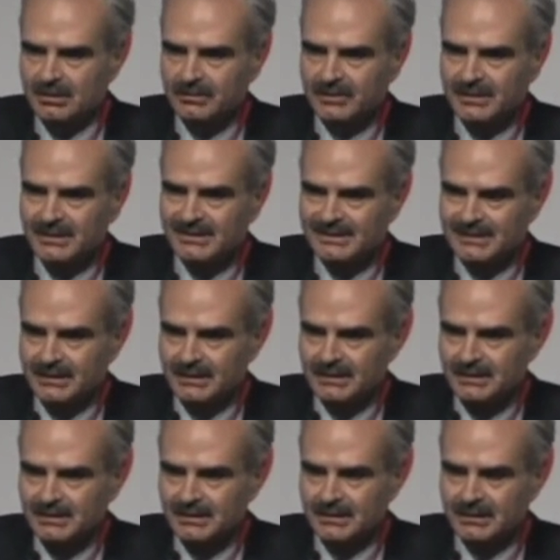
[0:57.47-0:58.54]
of these
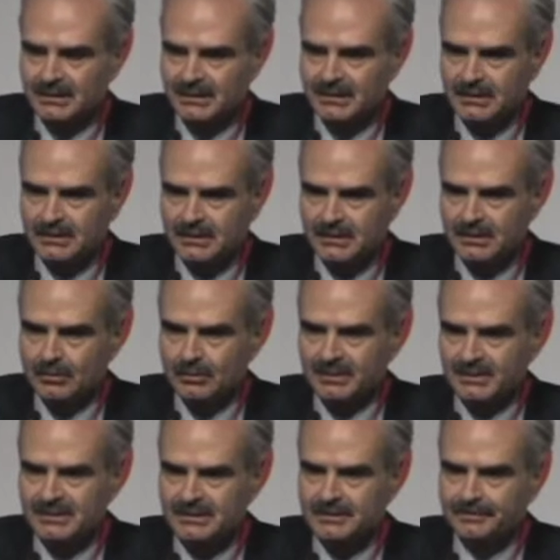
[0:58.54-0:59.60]
cells in
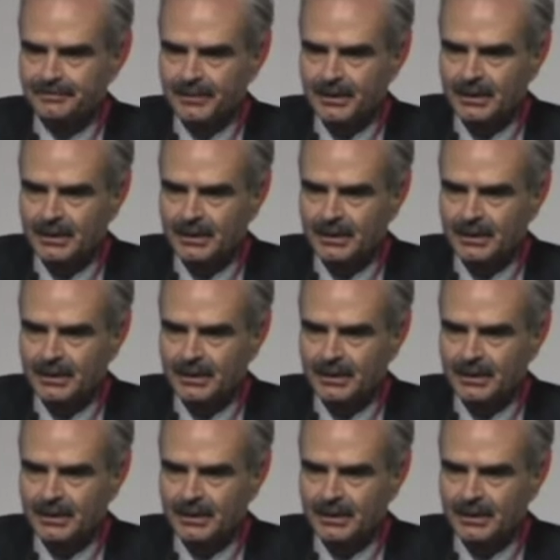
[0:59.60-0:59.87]
humans.